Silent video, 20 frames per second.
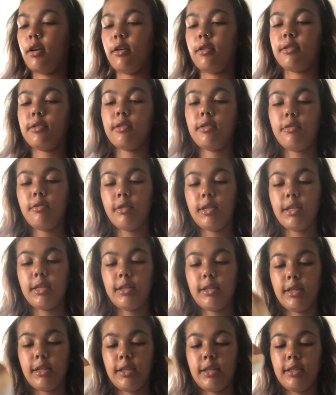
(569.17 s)
I also
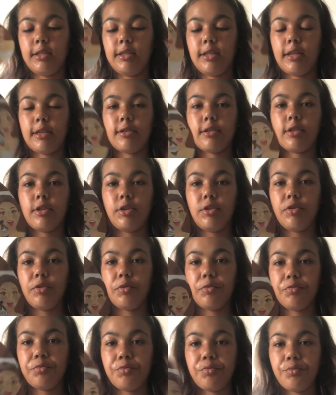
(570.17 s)
get, like, these Yes
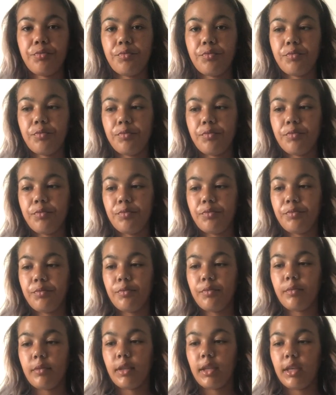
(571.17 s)
2,
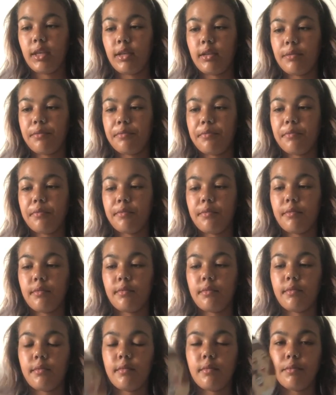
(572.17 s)
like,
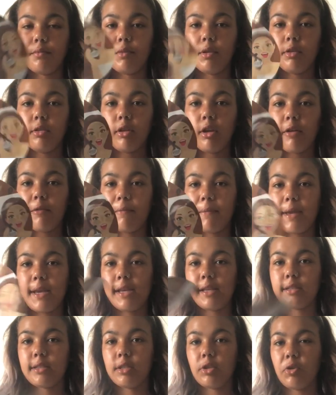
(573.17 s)
peel-off
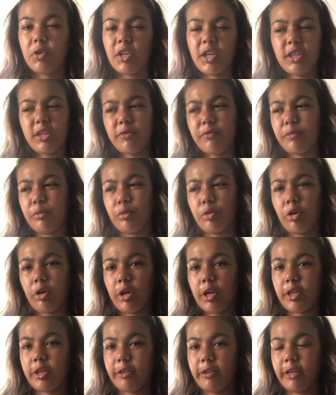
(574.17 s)
masks. I get them from
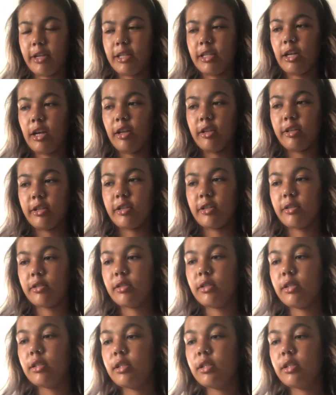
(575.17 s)
Target. They're, like, $1.